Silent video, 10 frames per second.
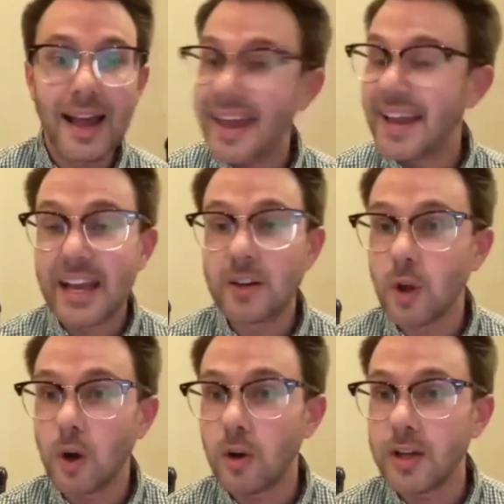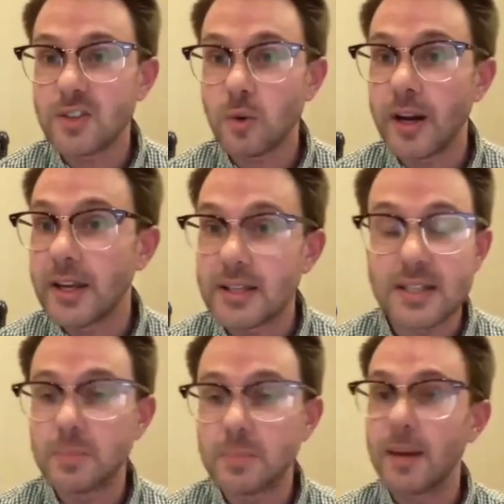Engage local historians.
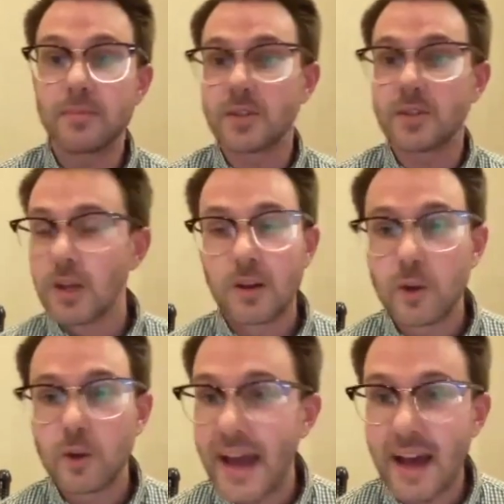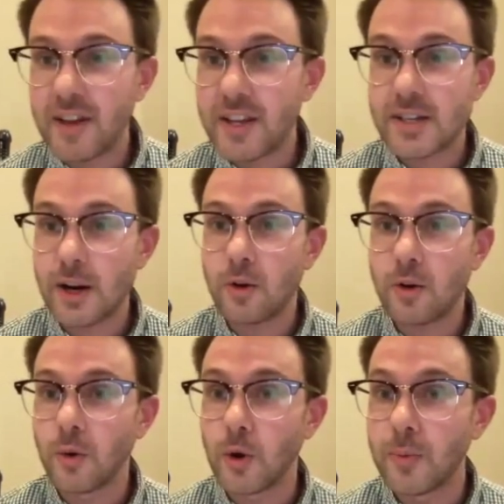Sometimes you may have a
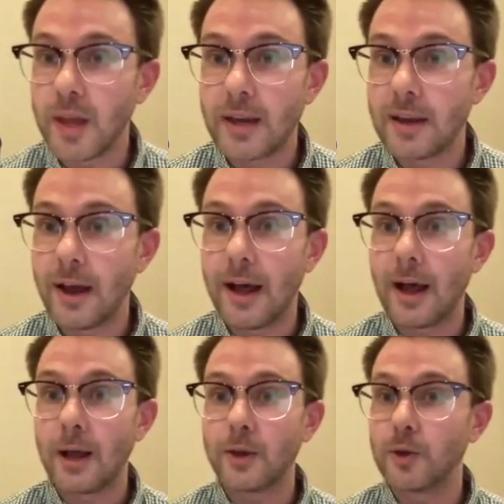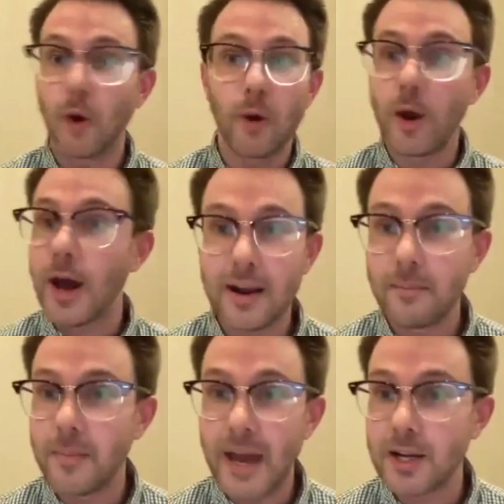hysterical room that you don't know how to
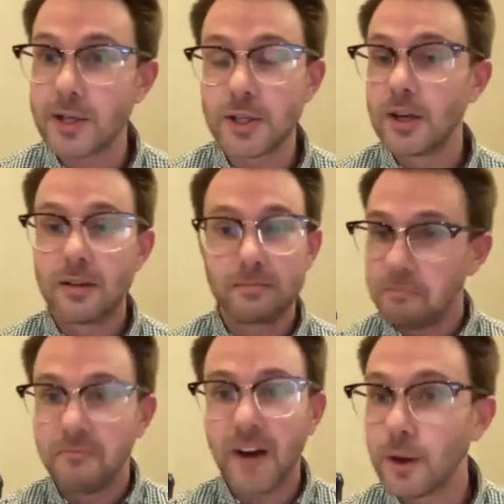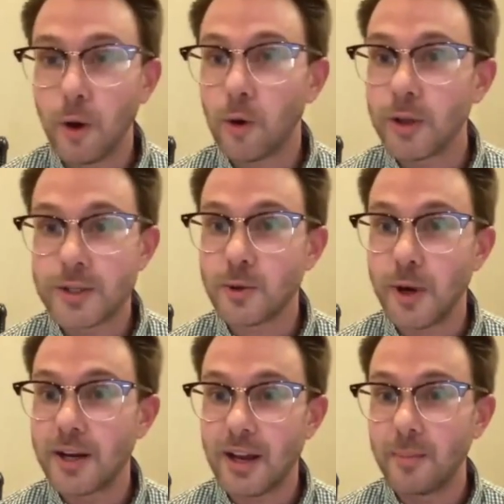manage. find a local
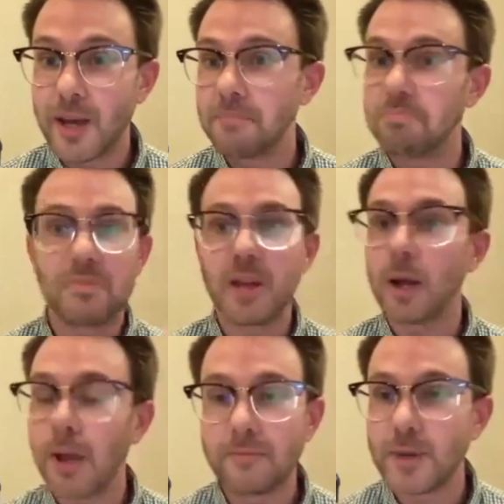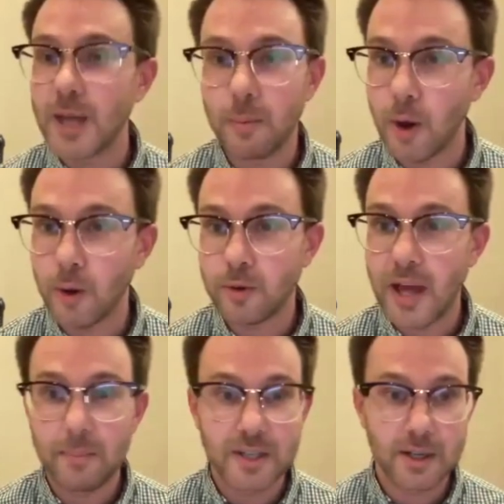historian to come in. They'll love to help go through
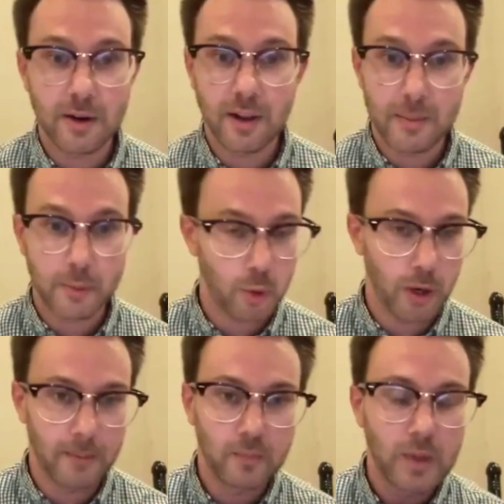that material, I'm sure.